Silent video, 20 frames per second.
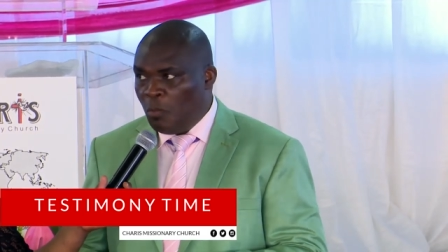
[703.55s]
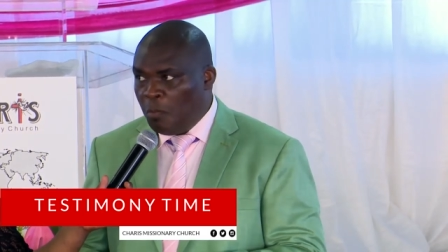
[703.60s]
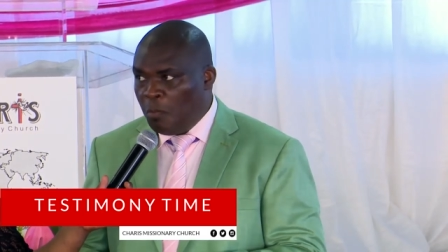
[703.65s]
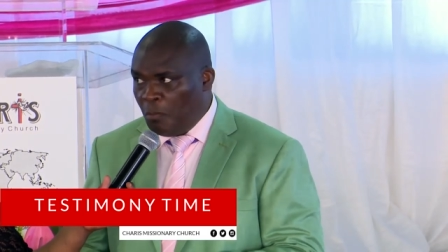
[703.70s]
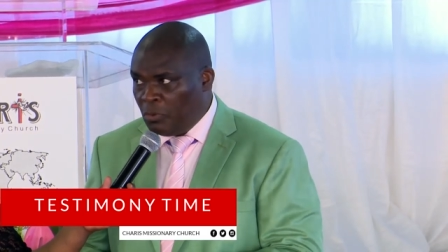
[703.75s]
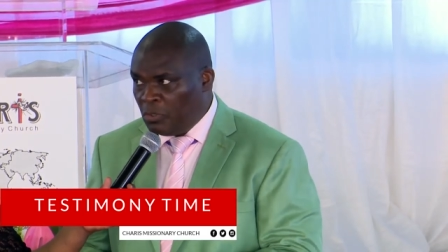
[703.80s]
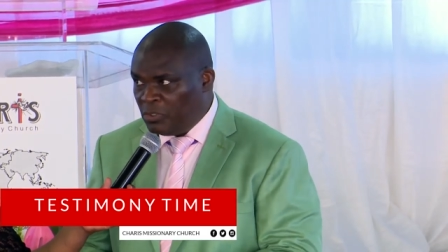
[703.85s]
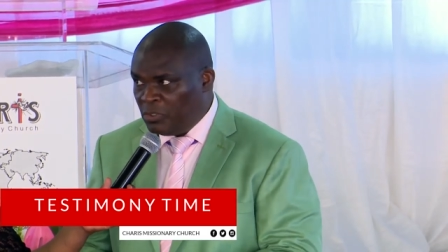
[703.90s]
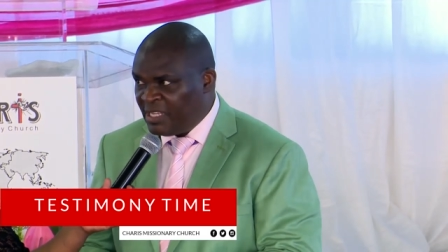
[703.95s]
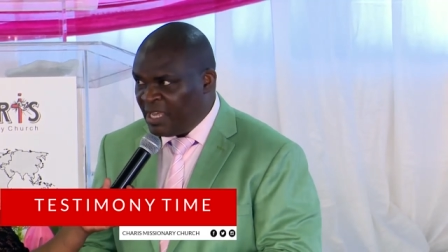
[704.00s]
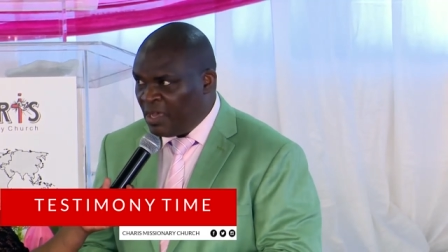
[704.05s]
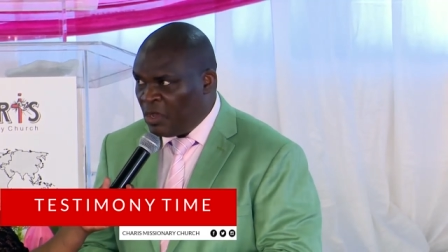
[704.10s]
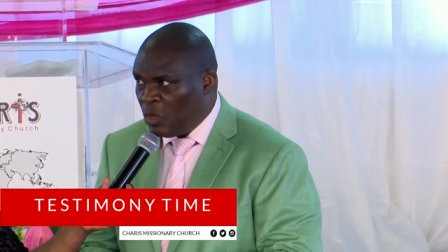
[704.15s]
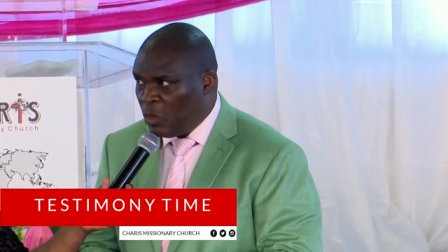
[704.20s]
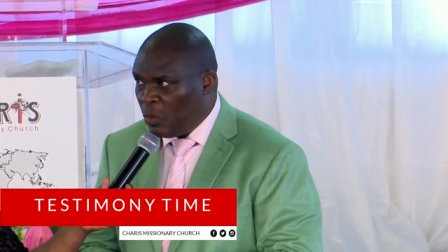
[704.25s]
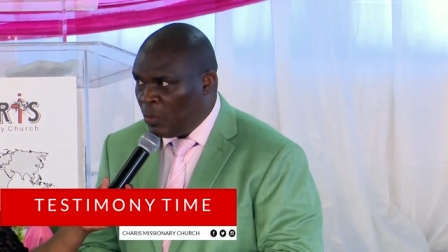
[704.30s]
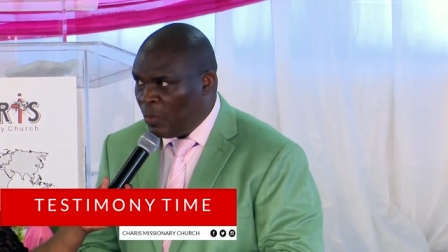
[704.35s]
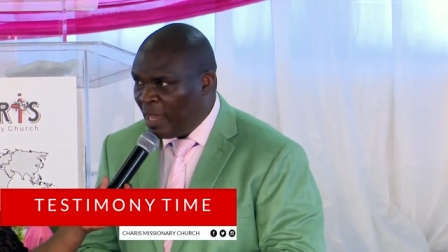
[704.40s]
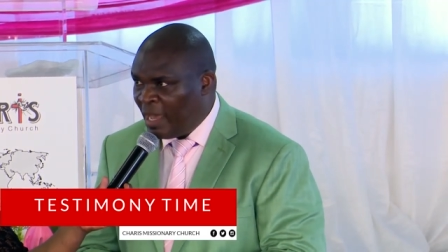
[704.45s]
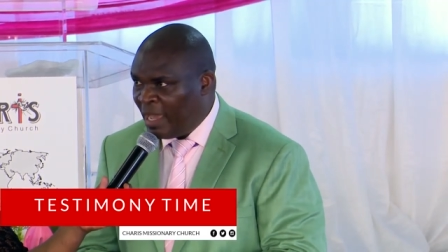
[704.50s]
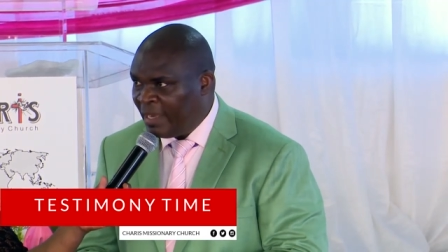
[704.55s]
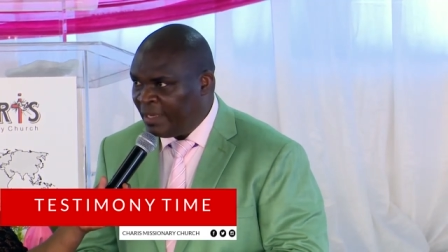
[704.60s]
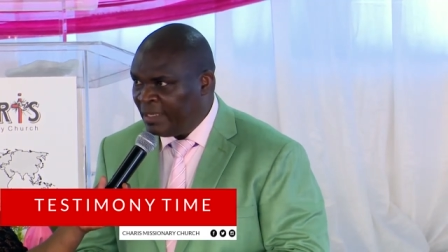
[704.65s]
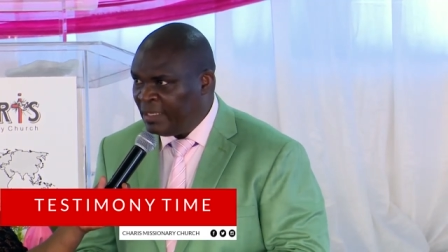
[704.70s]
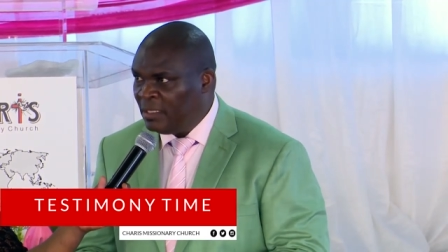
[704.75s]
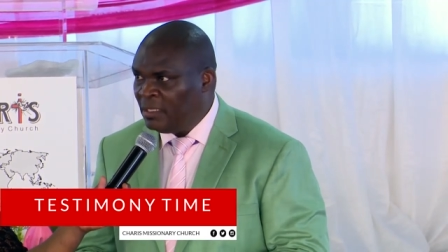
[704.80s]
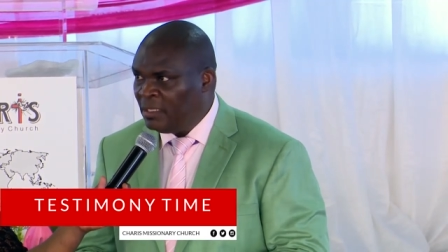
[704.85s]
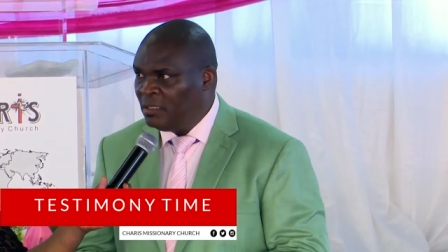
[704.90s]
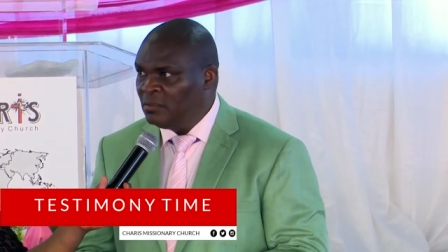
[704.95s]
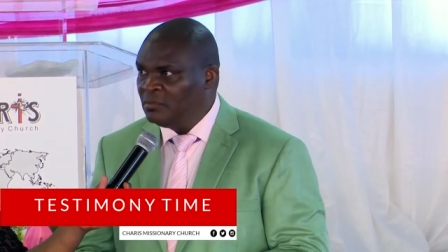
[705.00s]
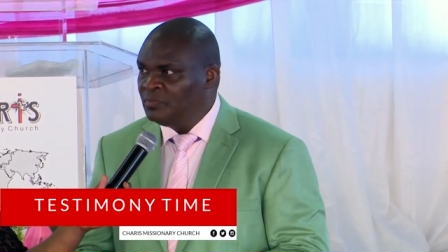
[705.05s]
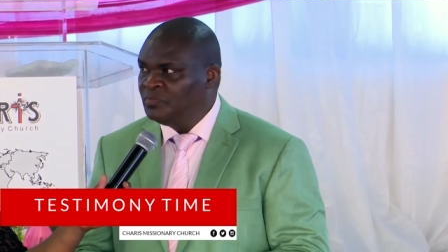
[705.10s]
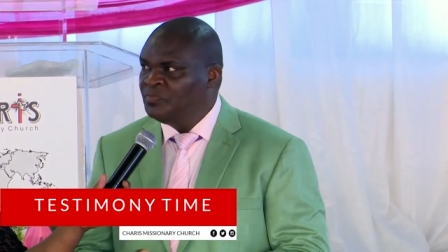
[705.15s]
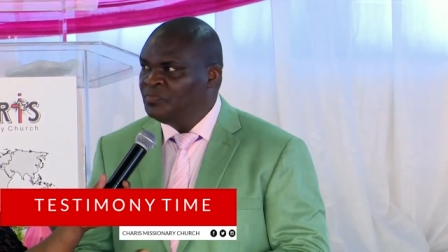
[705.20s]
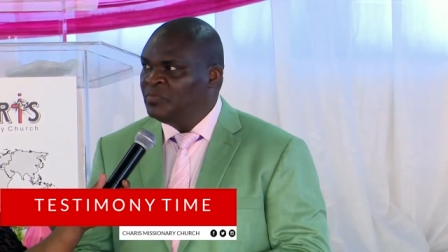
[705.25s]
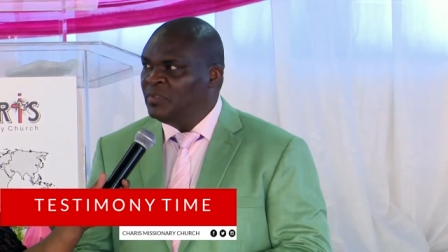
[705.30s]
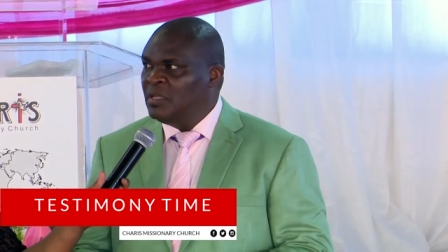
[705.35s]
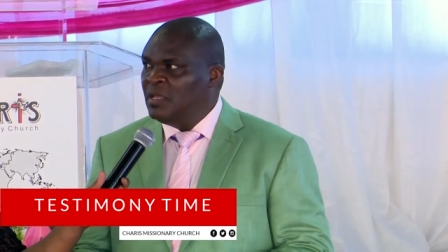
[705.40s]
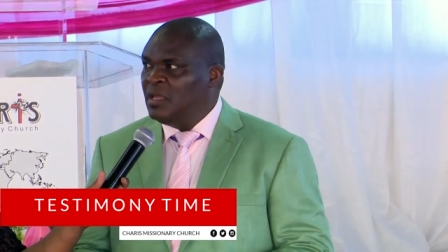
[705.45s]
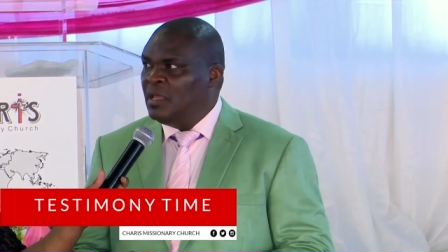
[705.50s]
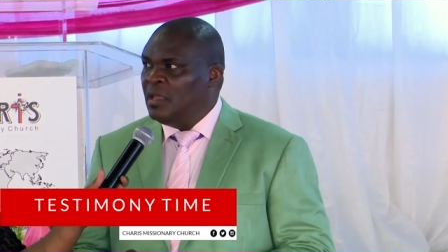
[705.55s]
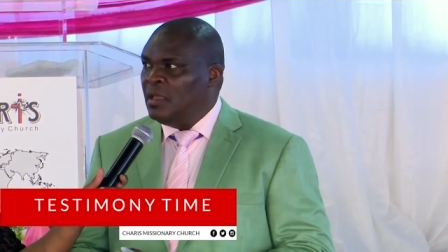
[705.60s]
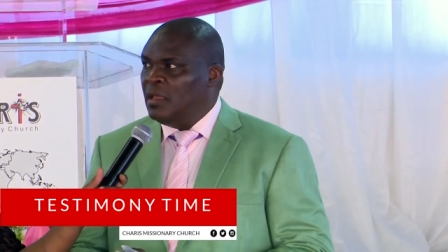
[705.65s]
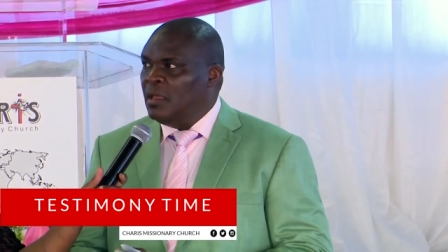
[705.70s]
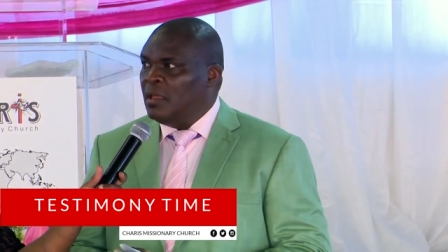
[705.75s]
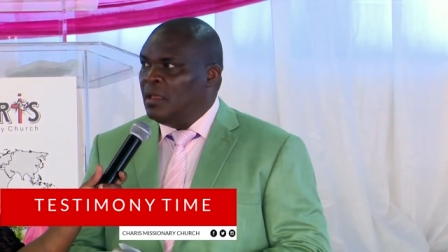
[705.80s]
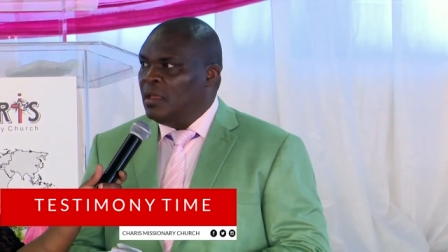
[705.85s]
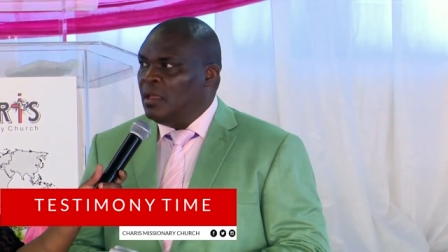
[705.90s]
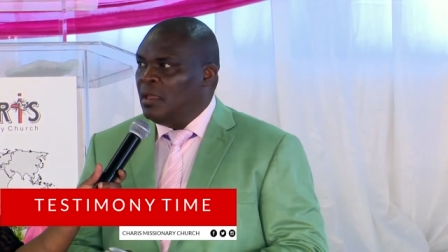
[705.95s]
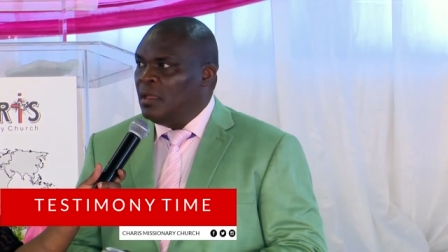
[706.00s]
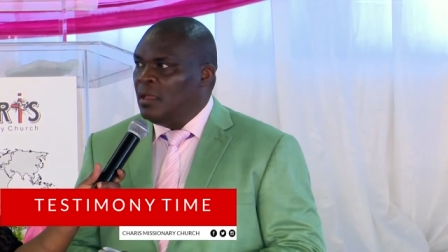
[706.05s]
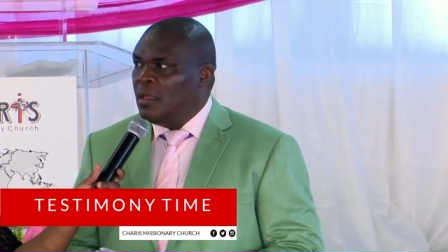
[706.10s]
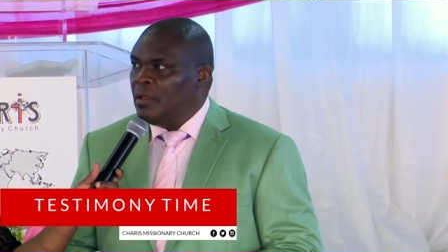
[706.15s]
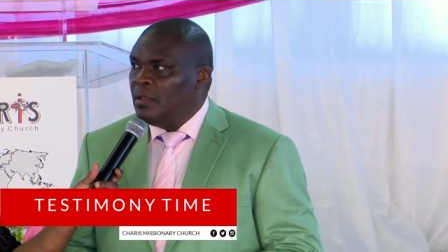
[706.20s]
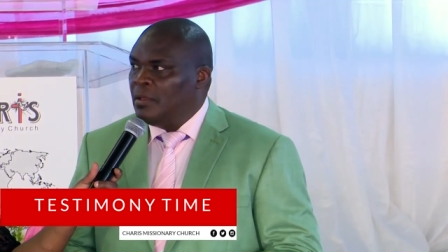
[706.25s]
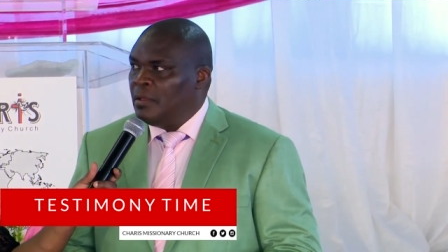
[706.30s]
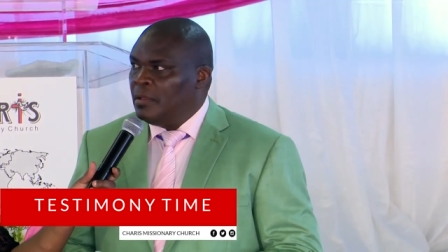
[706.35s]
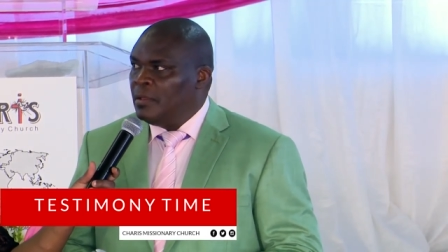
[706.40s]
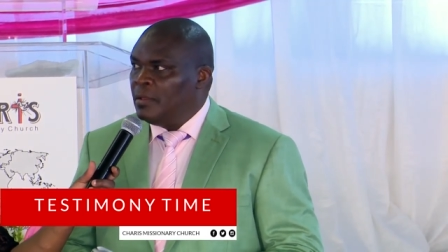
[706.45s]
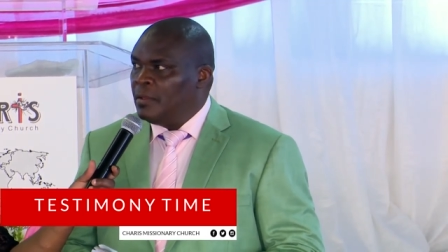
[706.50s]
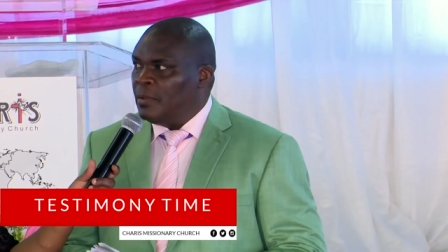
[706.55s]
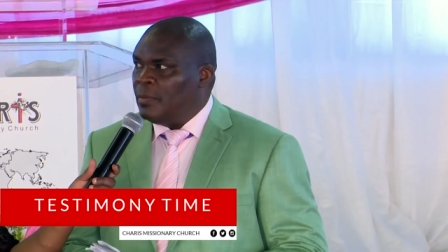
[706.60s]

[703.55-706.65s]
mbudzaho said to me